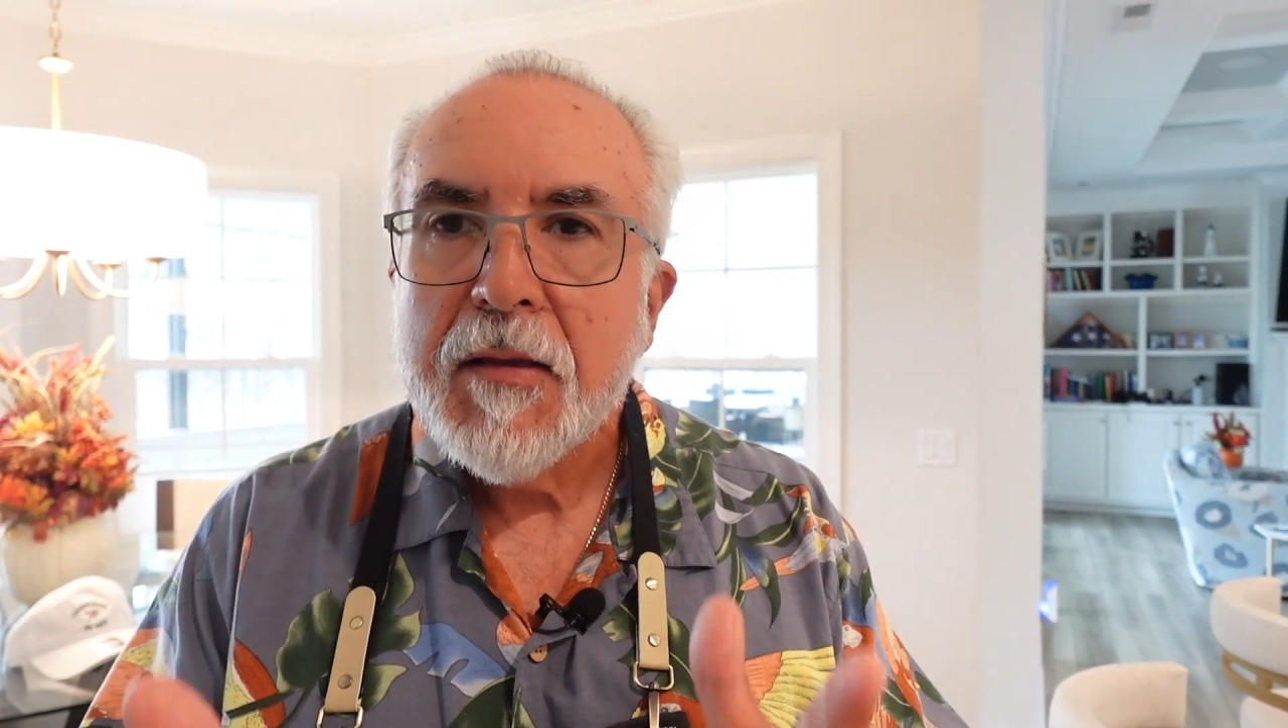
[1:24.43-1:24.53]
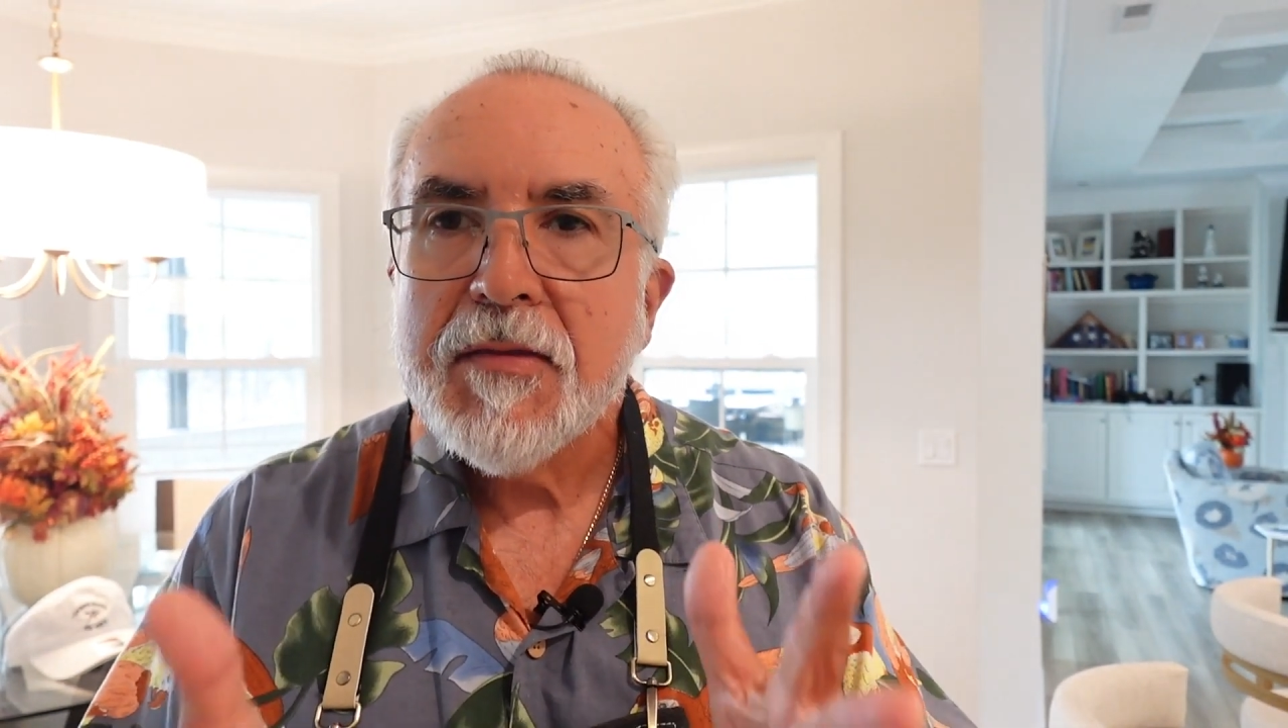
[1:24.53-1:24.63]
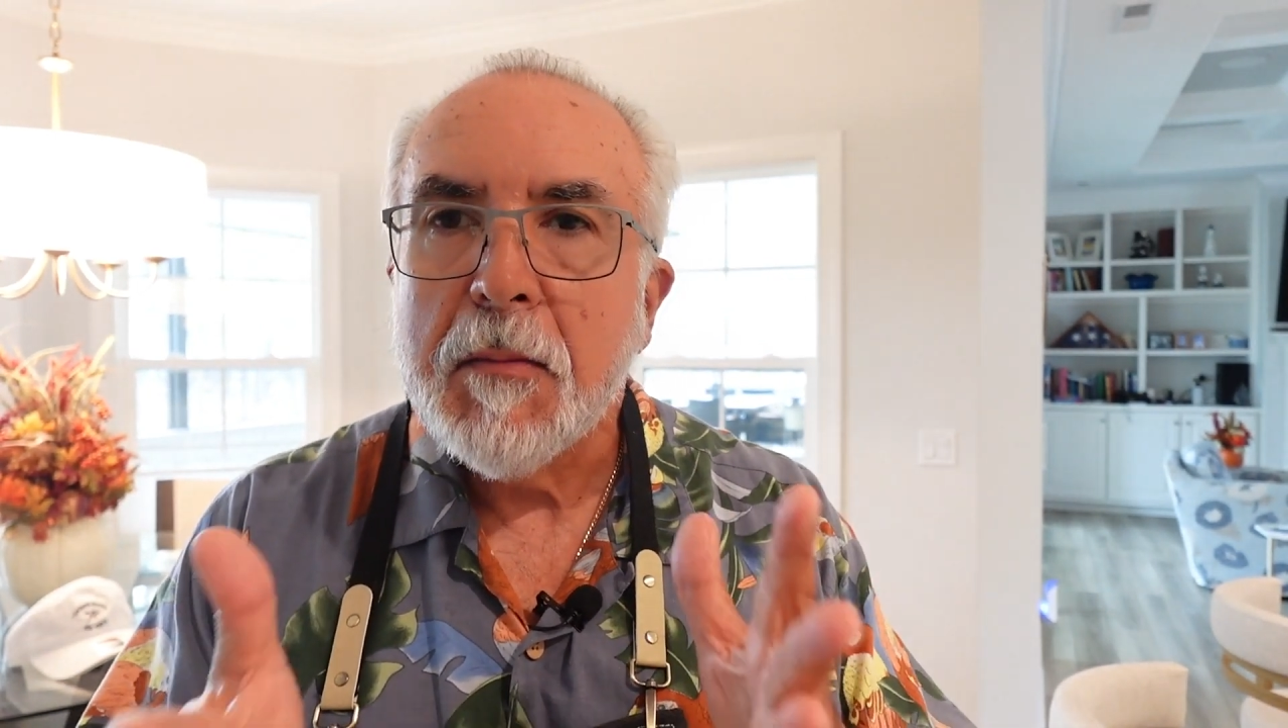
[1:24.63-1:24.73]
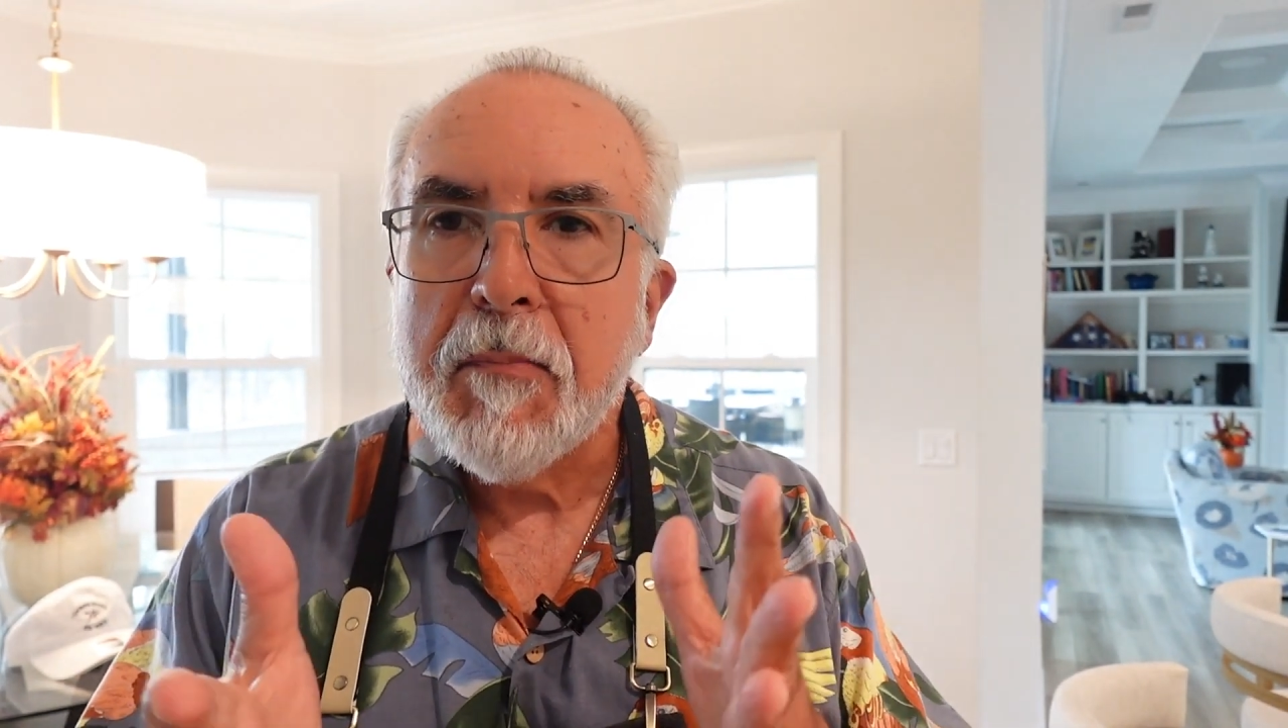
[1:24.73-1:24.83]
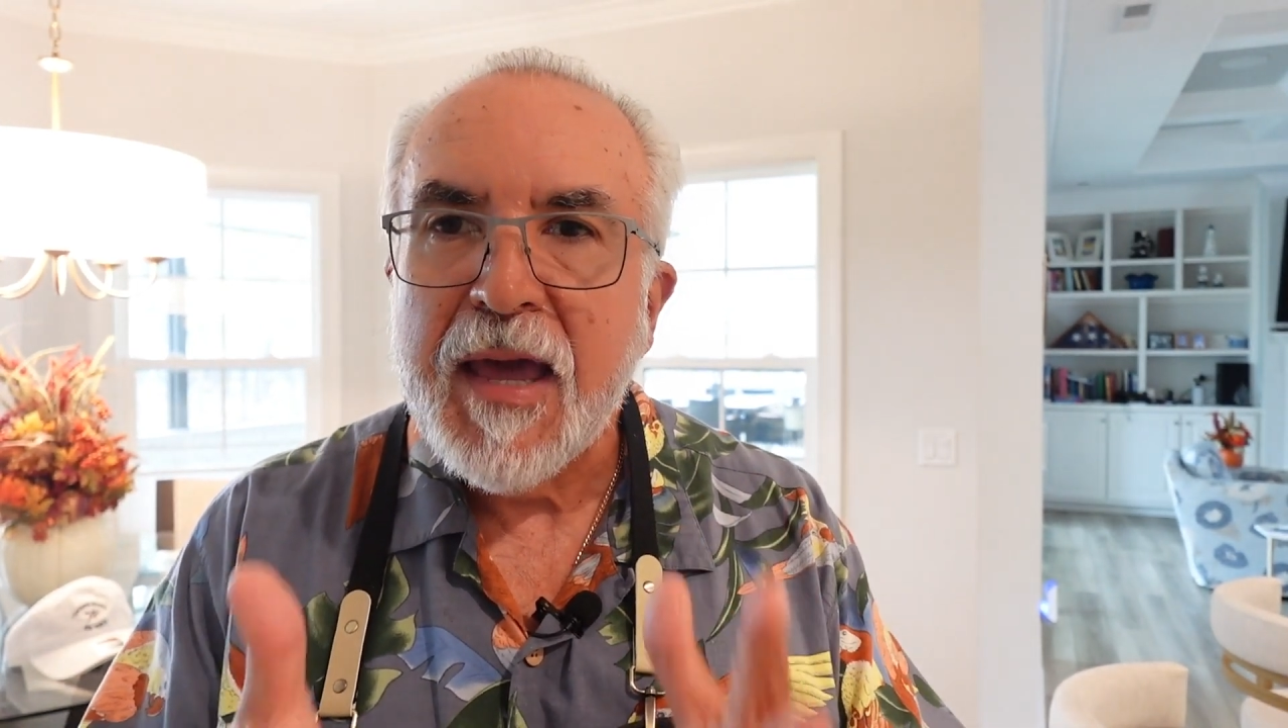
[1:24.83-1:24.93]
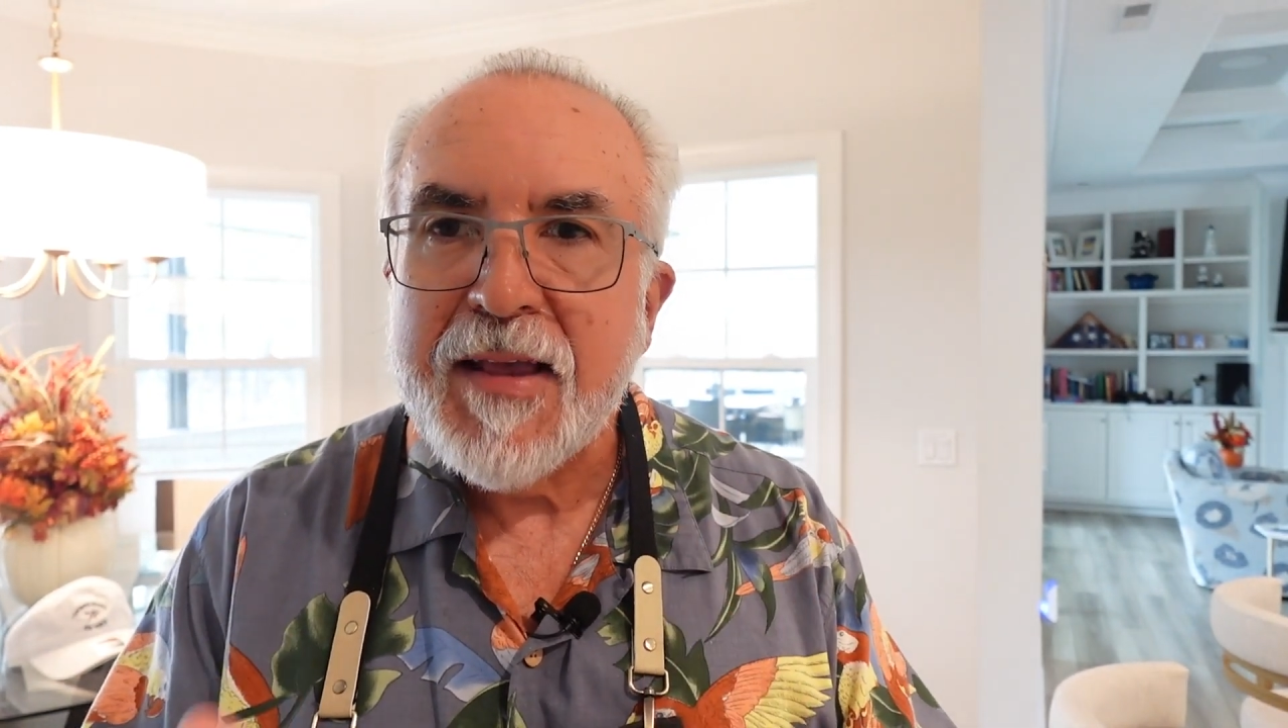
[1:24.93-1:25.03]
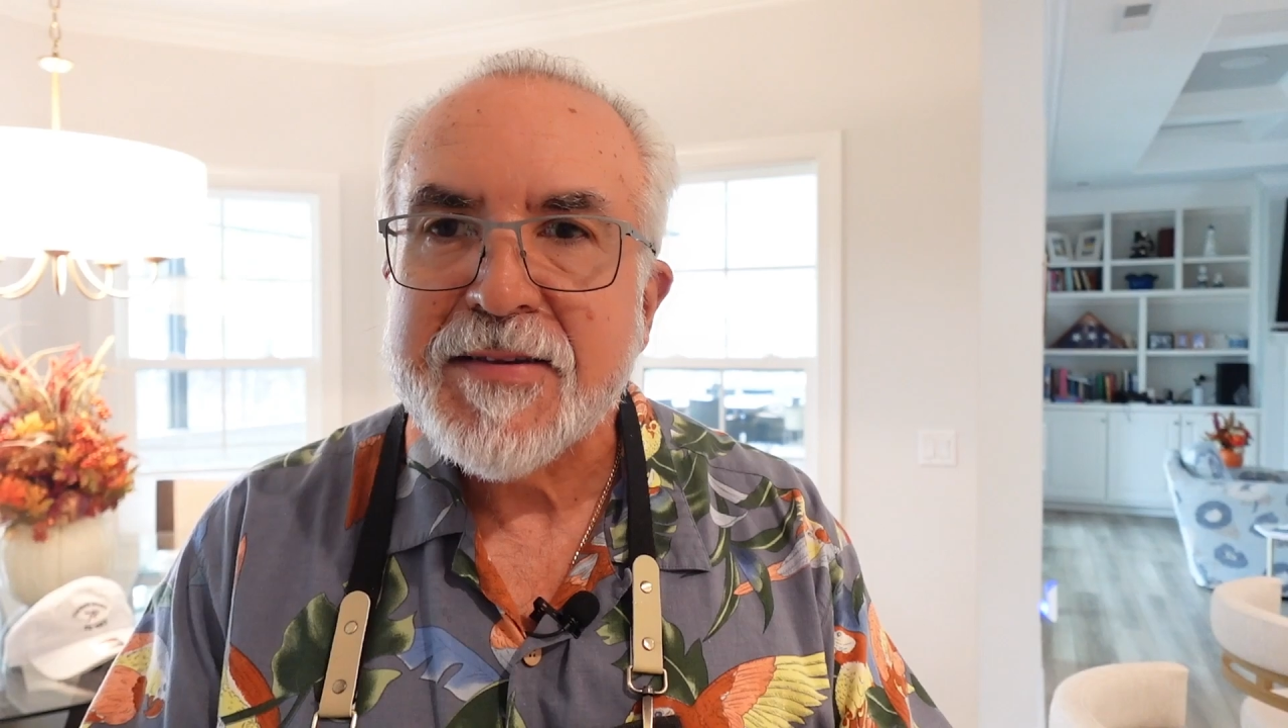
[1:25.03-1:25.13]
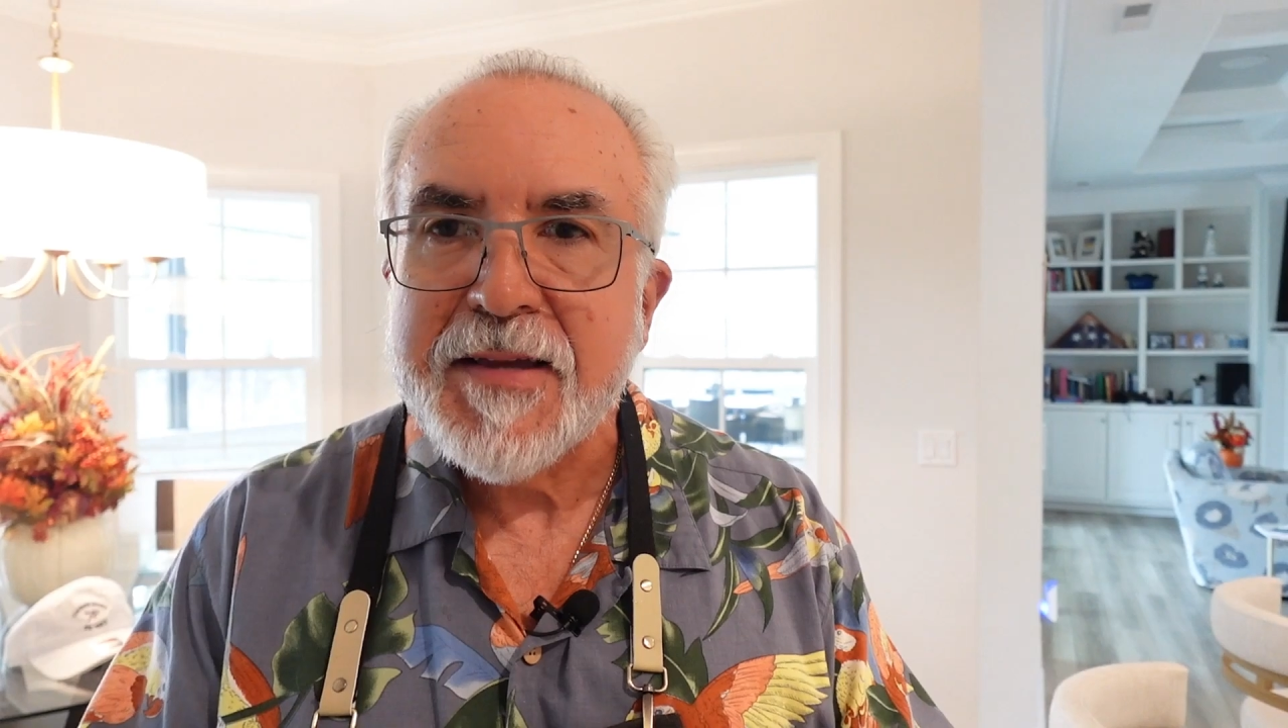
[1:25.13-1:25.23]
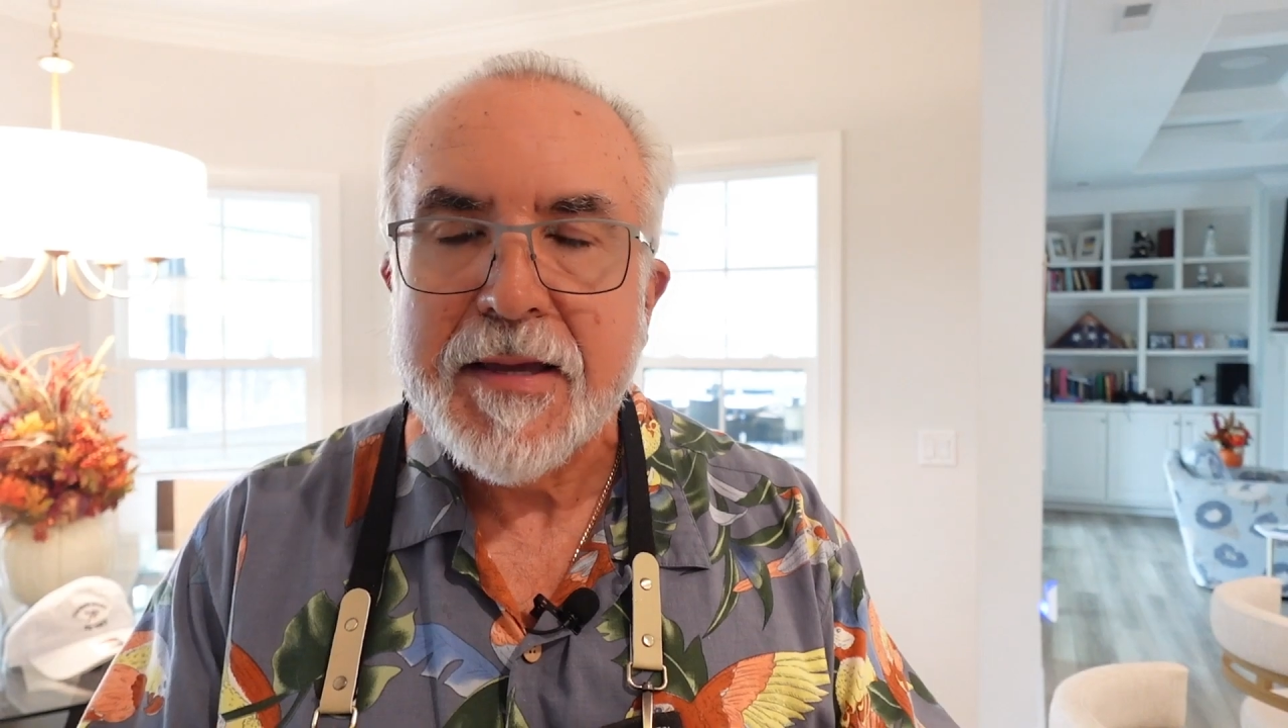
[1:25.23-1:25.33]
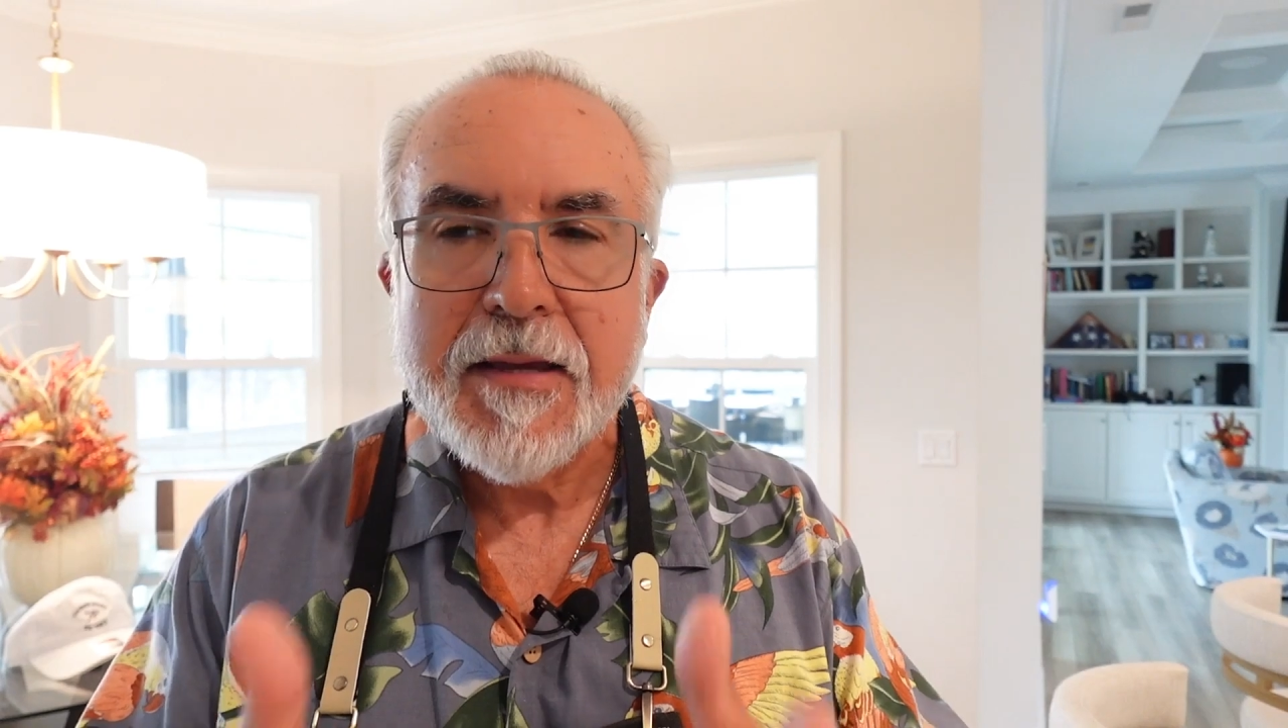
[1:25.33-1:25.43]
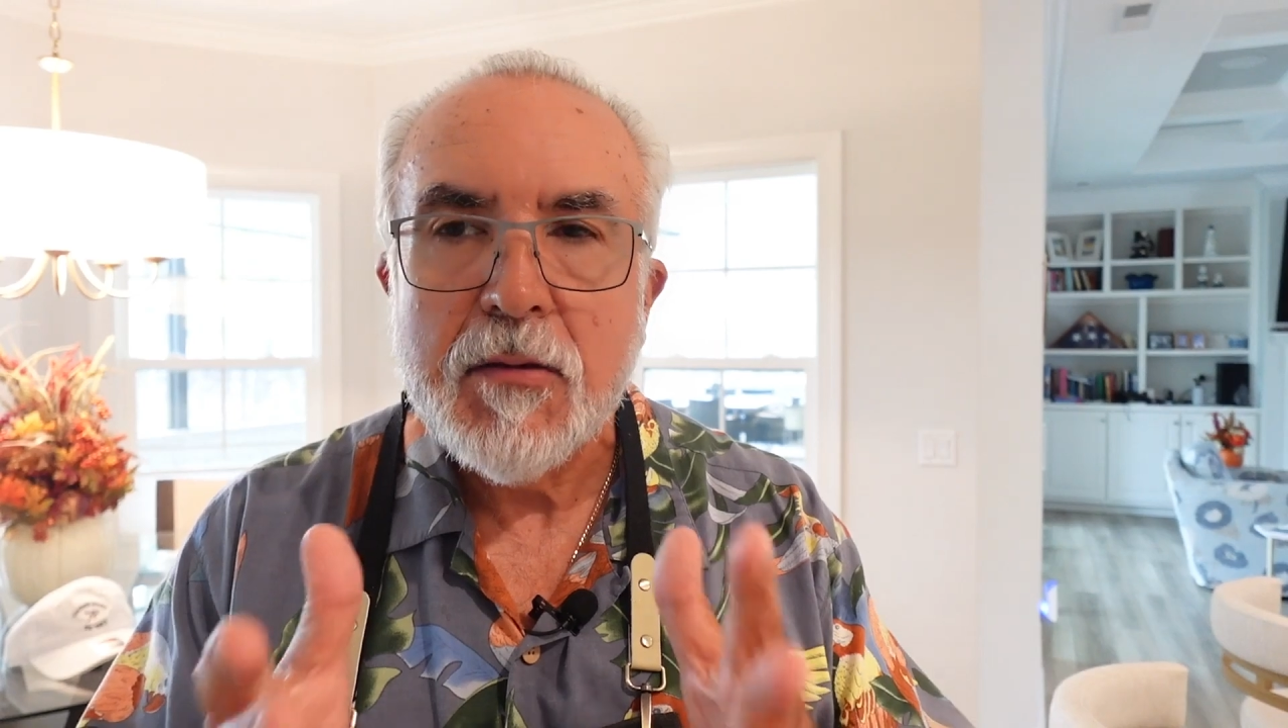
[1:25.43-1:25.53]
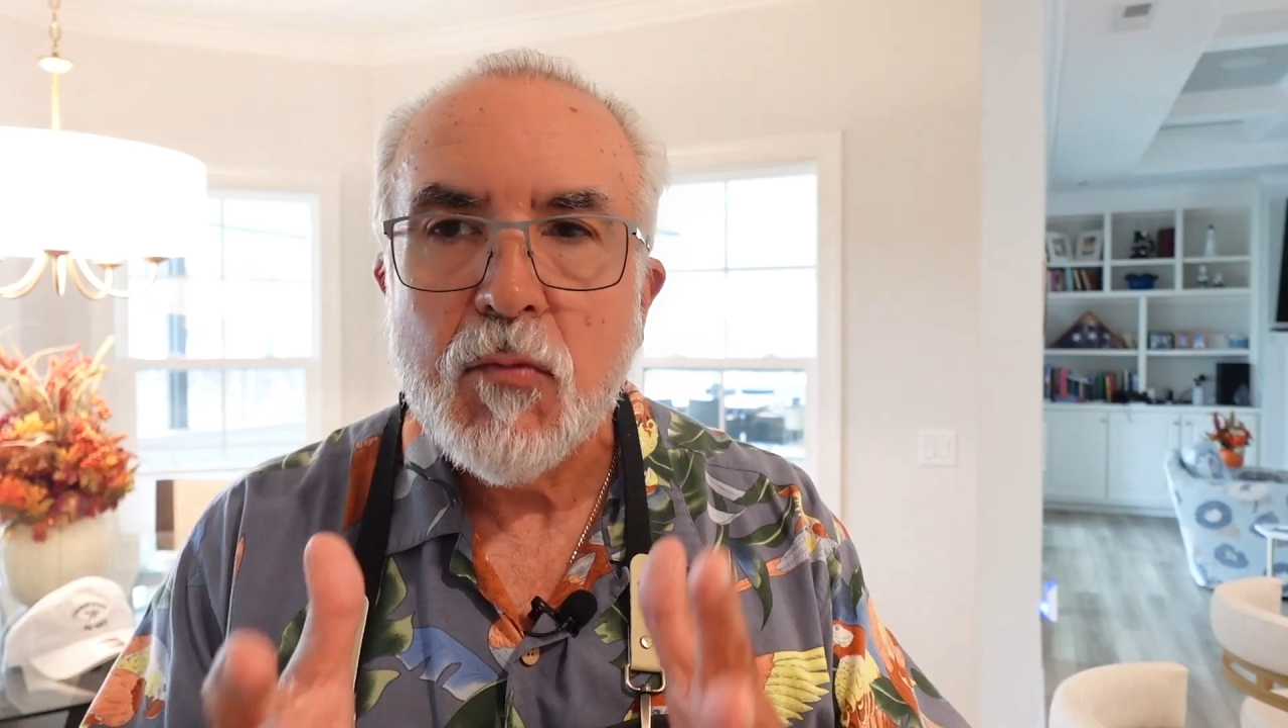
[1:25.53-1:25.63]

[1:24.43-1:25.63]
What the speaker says: the basic